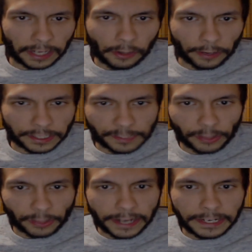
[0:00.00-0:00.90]
or
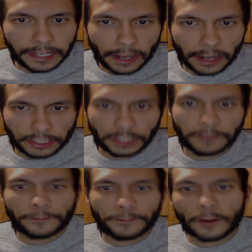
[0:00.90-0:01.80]
explained
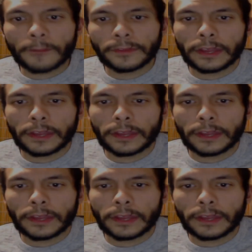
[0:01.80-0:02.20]
deduction from